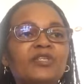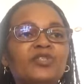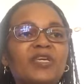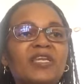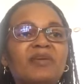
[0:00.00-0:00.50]

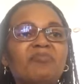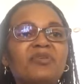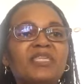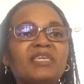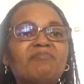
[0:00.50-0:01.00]
to
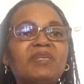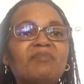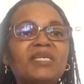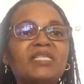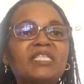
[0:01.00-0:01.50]
enable the
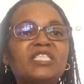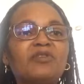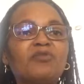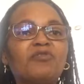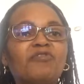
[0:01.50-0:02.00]

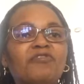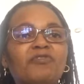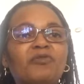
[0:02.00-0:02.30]
implementation of